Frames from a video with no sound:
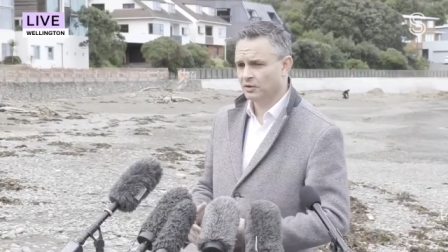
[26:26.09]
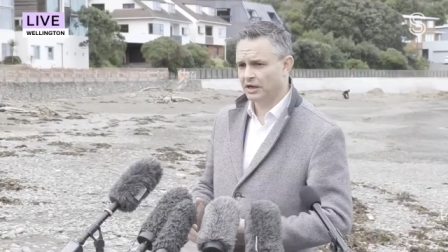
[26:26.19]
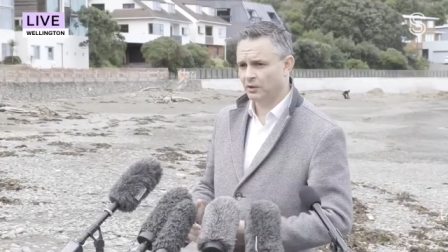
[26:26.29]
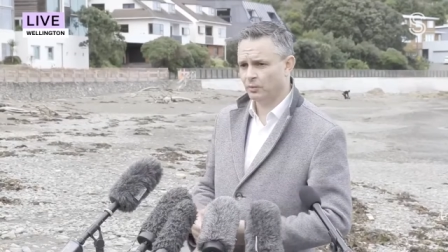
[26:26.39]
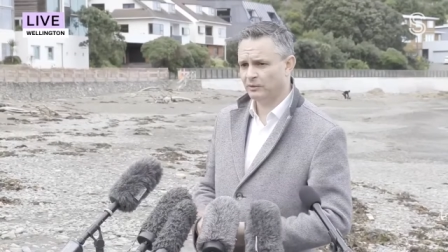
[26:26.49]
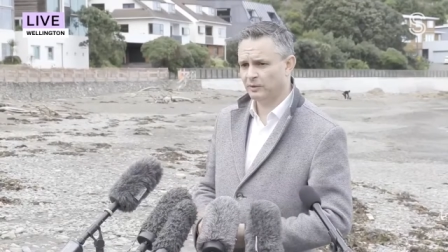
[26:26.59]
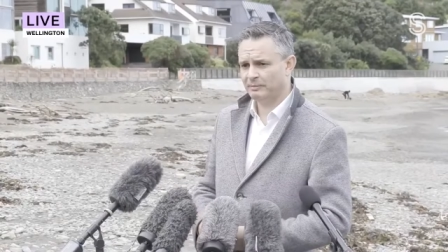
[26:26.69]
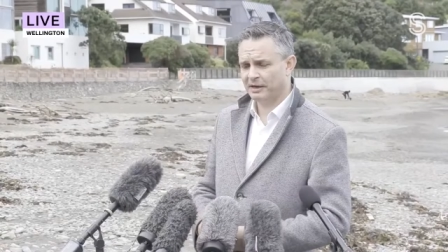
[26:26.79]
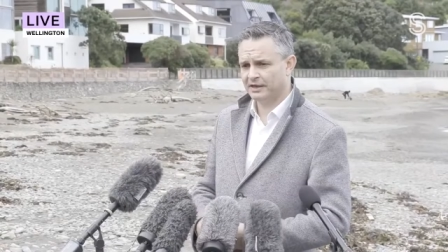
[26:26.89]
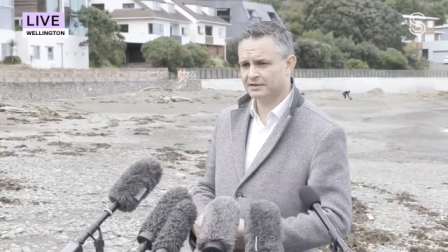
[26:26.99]
uh, when we
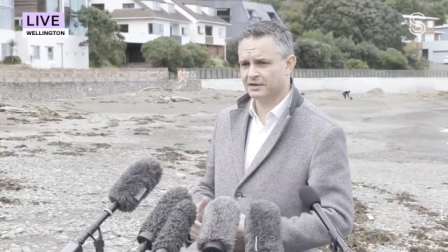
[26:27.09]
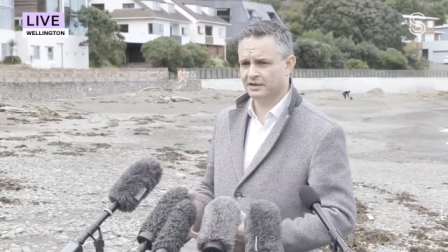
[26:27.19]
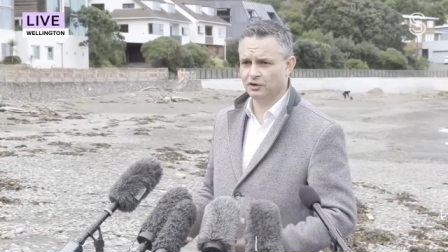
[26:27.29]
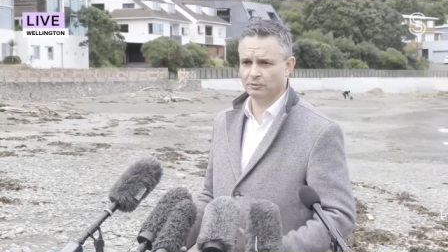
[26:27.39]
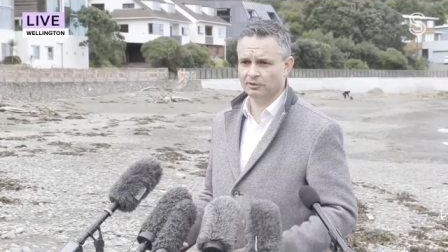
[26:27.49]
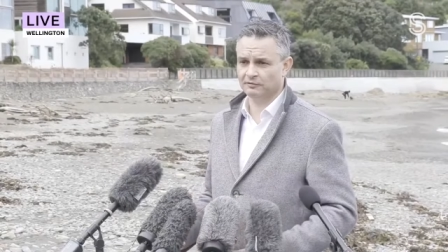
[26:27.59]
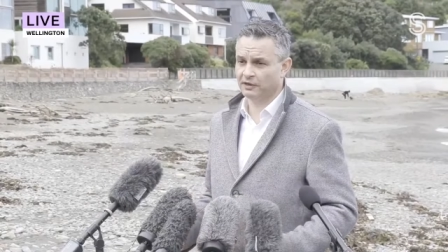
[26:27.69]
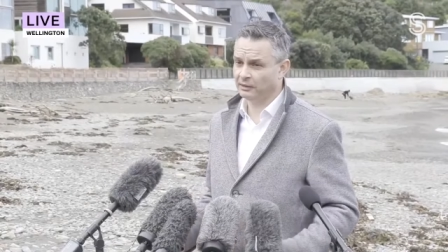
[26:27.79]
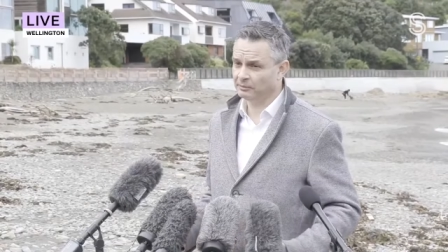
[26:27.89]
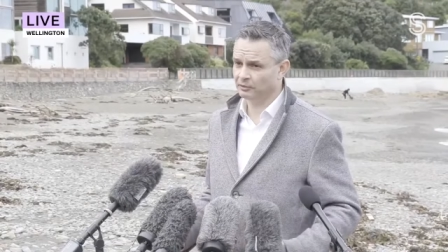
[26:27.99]
passed the Urban
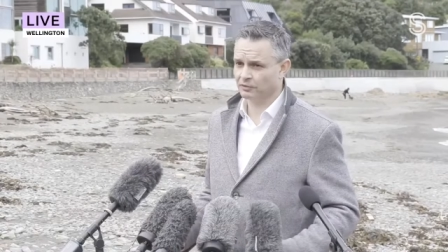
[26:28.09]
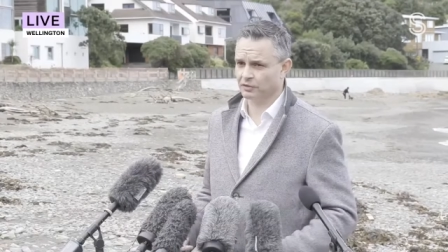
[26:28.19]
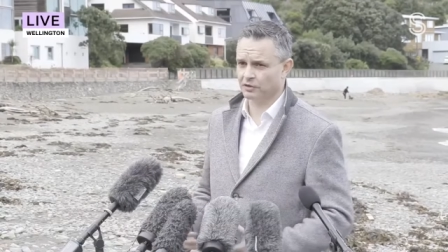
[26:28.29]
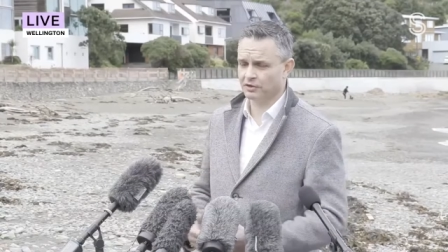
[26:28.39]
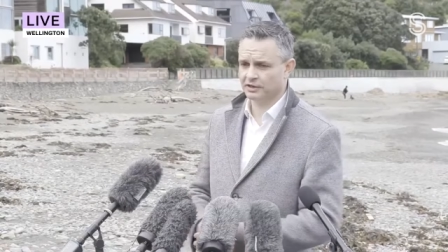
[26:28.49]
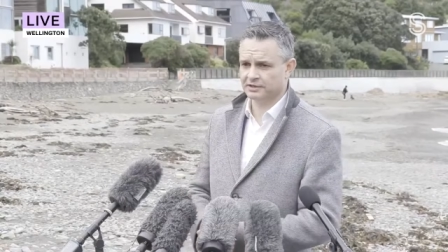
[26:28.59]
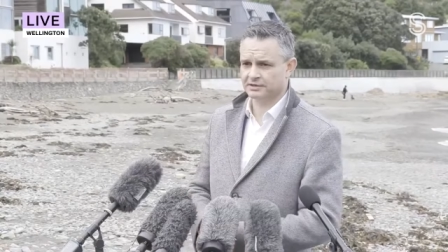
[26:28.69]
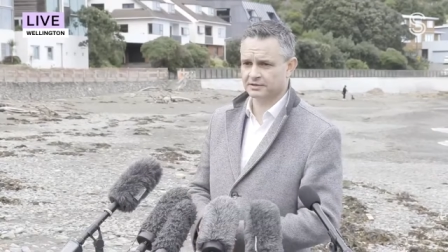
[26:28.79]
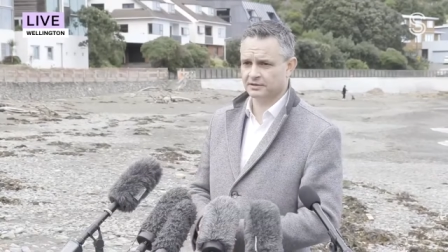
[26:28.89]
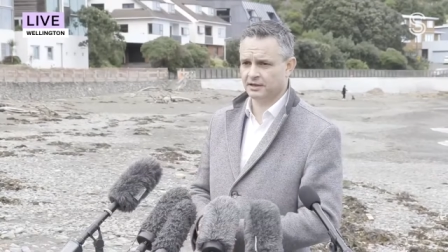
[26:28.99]
Development
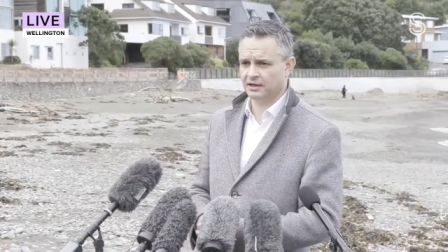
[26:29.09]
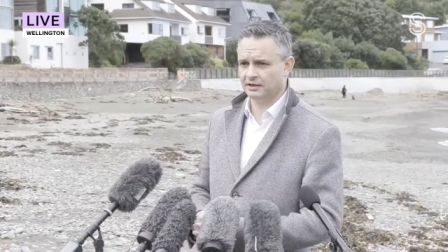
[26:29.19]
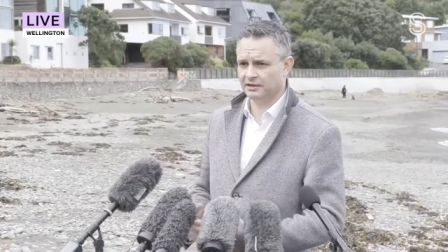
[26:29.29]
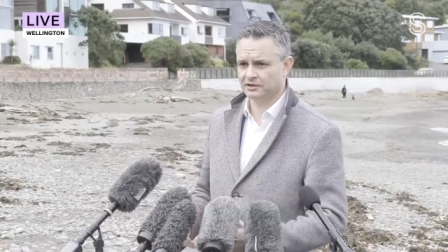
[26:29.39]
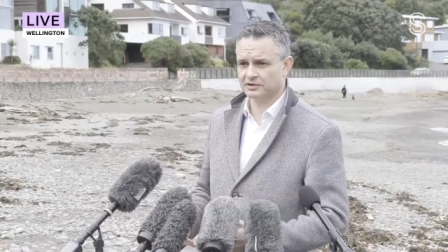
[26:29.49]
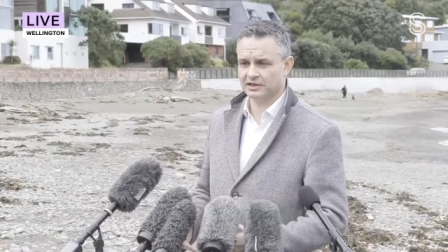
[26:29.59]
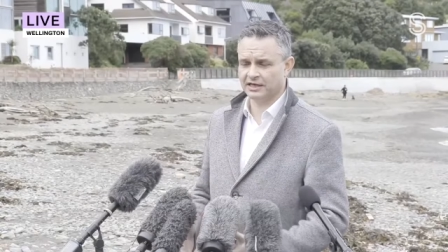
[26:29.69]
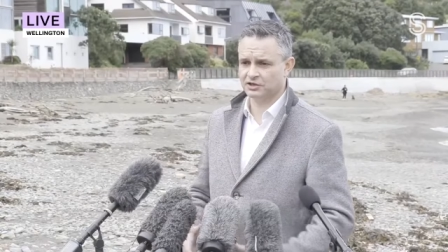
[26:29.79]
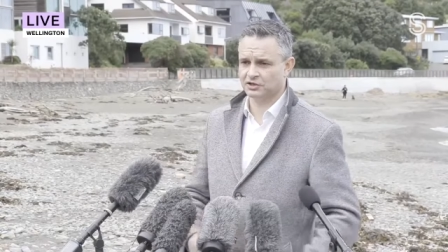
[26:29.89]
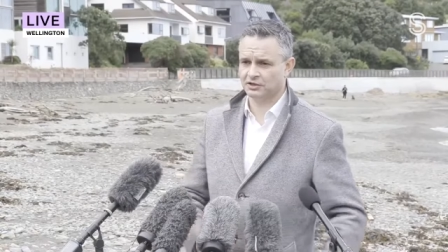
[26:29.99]
Authorities uh,
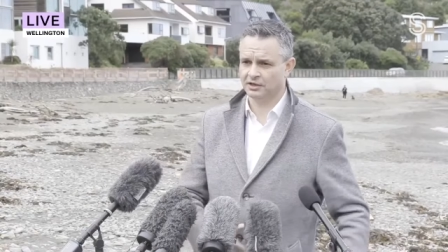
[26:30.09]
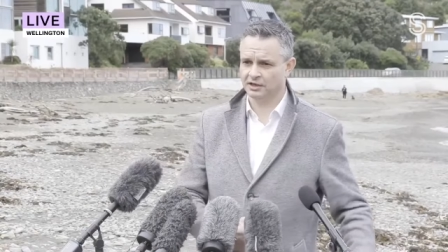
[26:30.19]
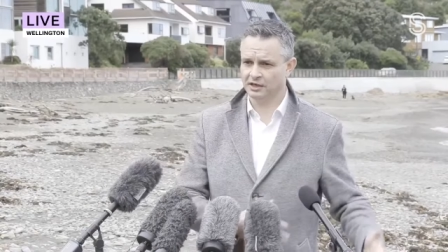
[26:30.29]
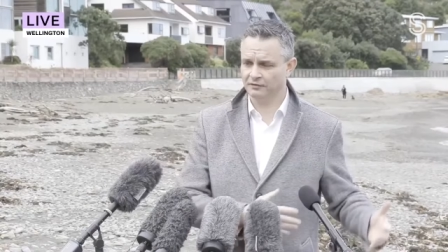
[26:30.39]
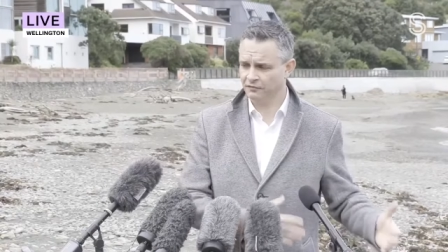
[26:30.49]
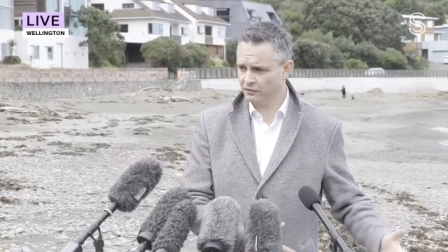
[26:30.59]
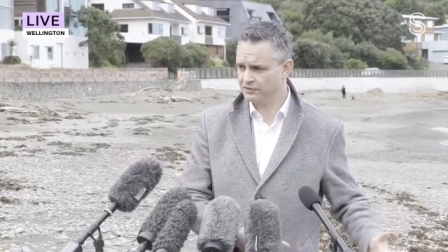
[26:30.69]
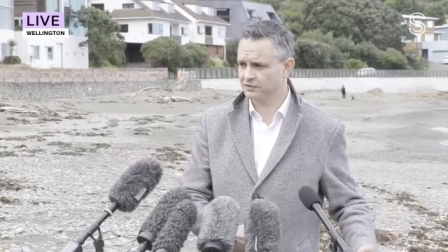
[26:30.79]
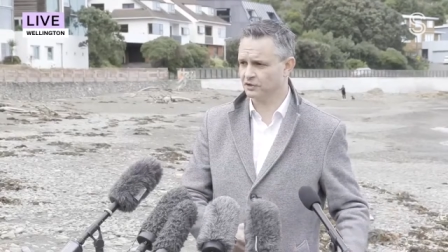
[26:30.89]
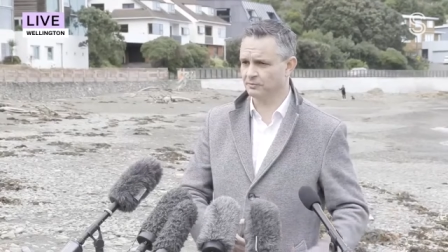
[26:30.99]
legislation in our
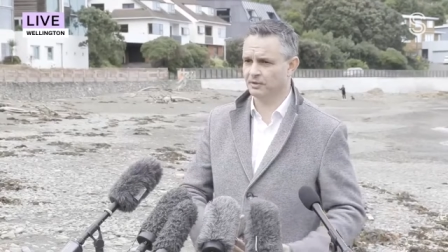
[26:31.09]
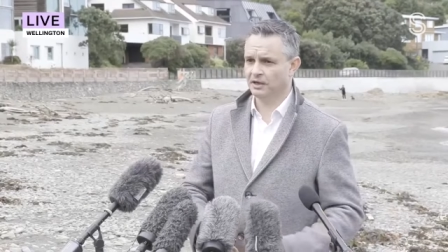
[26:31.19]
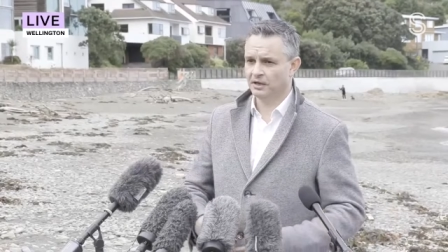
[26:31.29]
first term,